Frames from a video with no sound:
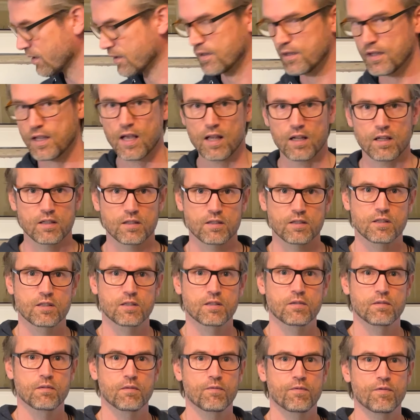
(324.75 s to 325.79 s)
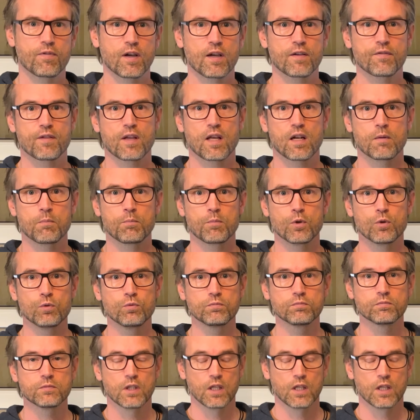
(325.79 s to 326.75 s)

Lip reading: gallon brew.